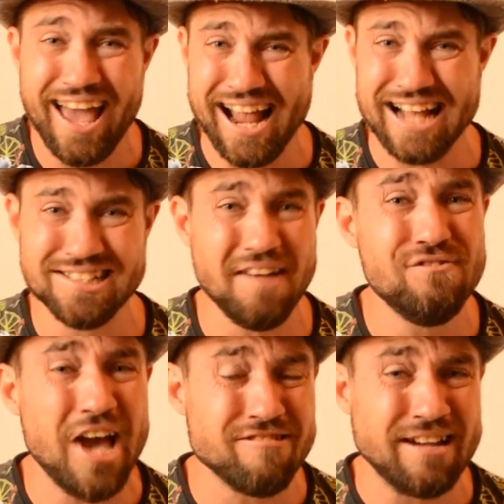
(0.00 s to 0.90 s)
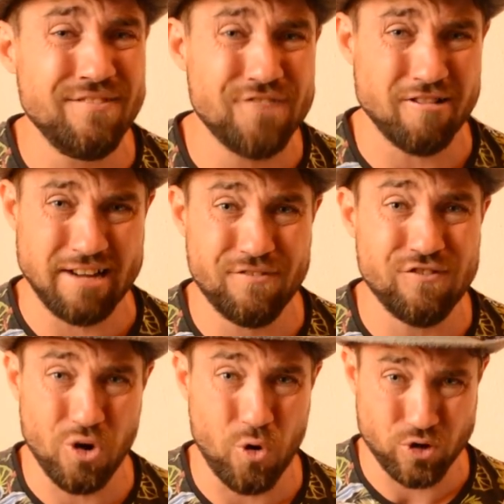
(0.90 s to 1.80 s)
is a very, very
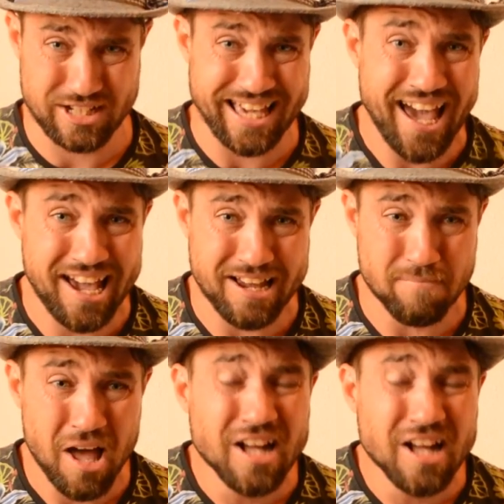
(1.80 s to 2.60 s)
flawed game.